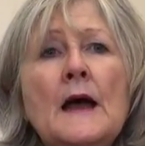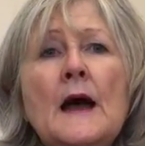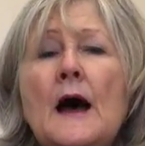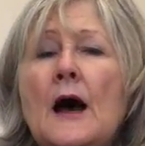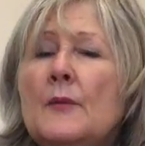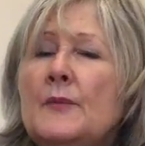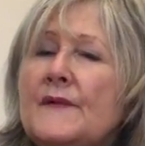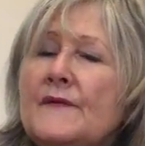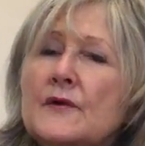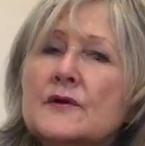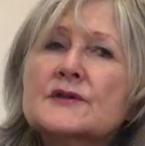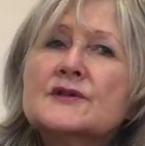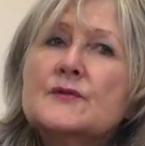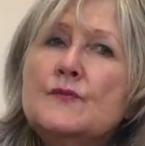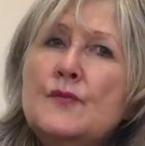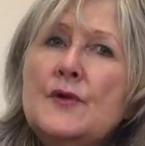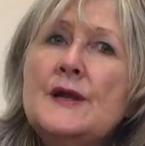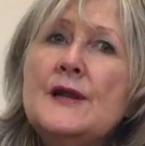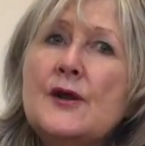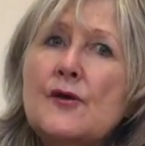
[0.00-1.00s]
And we've got
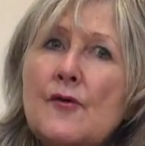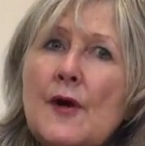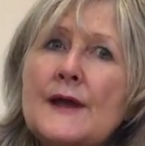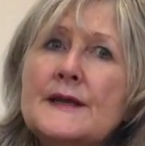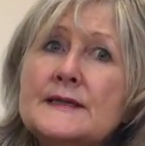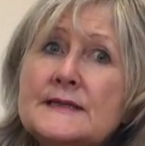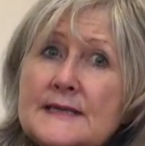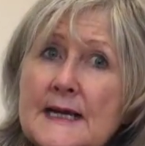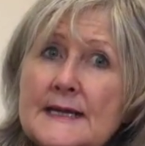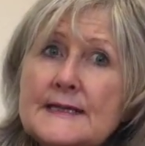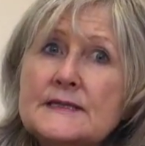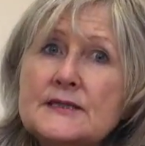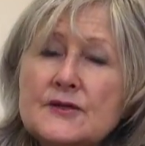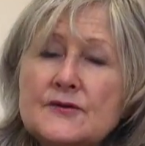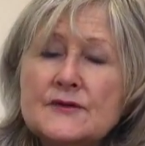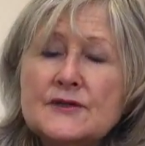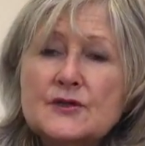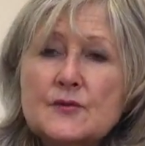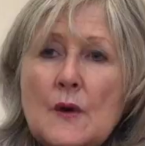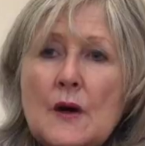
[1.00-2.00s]
some really great data
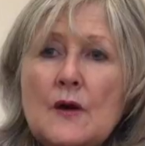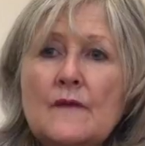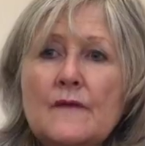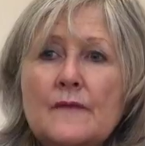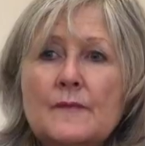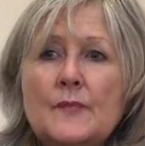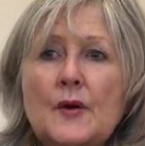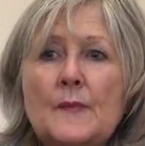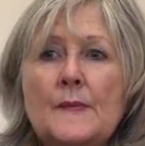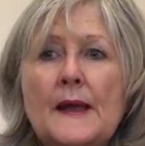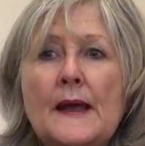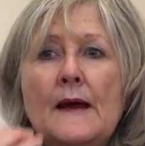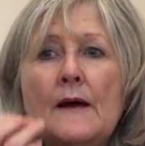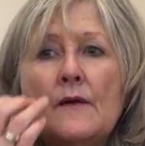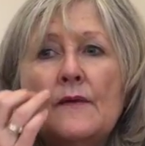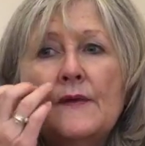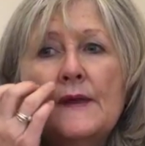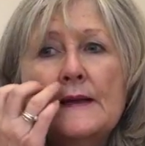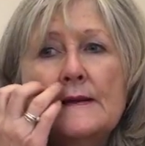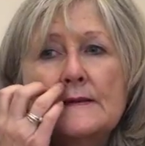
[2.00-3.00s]
as well from Public
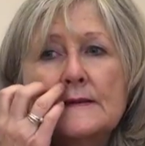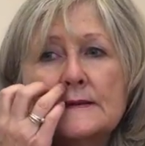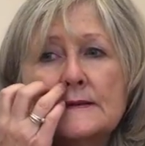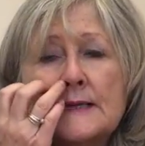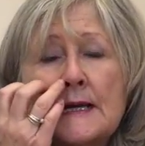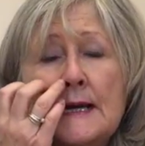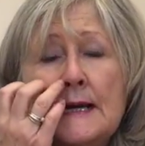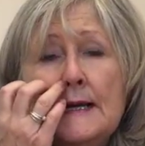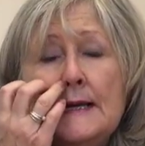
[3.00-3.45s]
Health England,